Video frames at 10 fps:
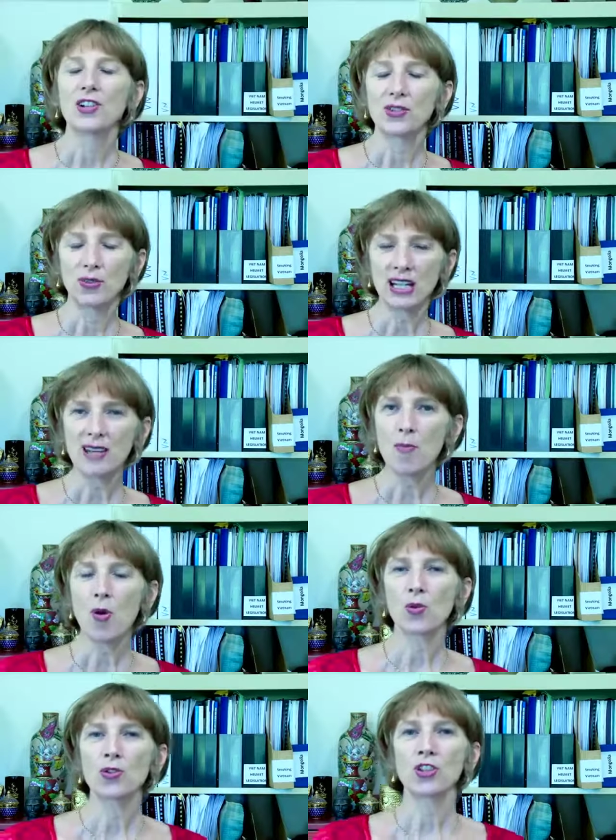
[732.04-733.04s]
it's really
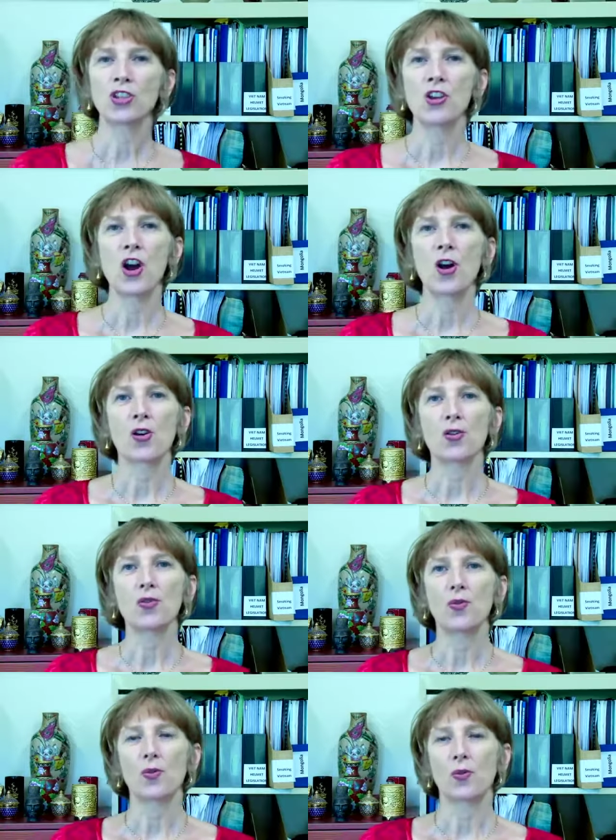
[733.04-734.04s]
important to know,
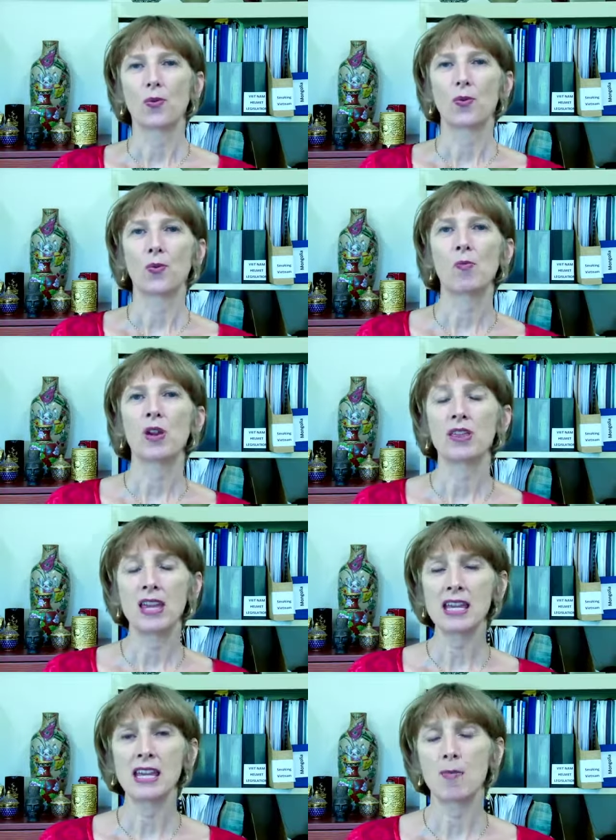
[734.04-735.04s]
when we're
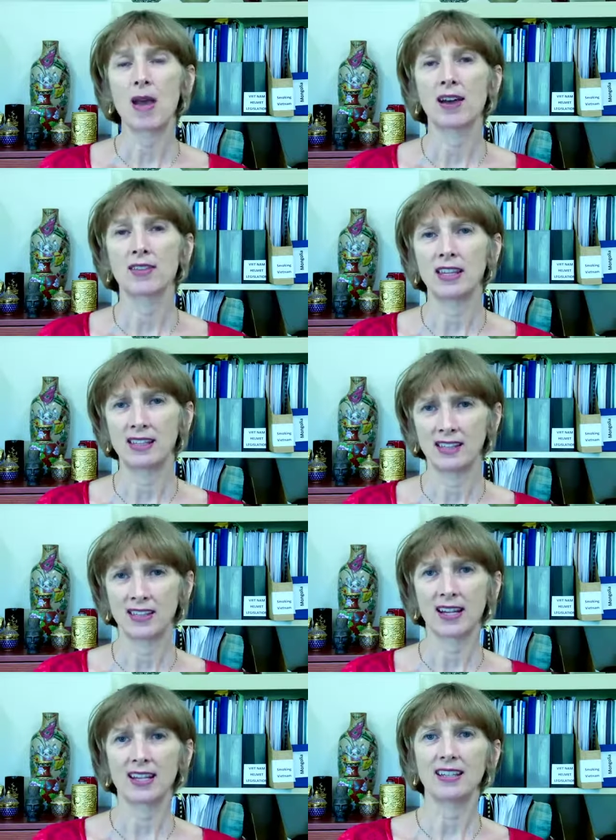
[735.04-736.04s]
thinking about these
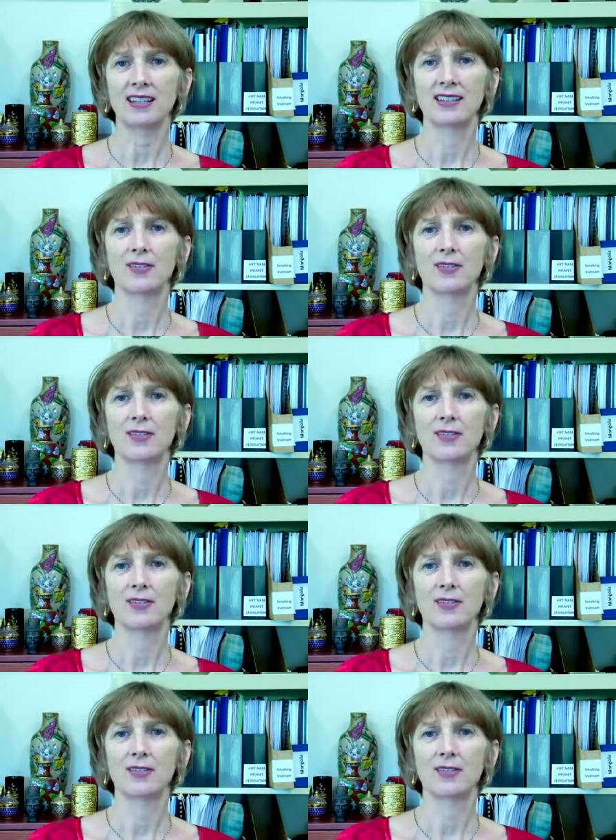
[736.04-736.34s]
studies,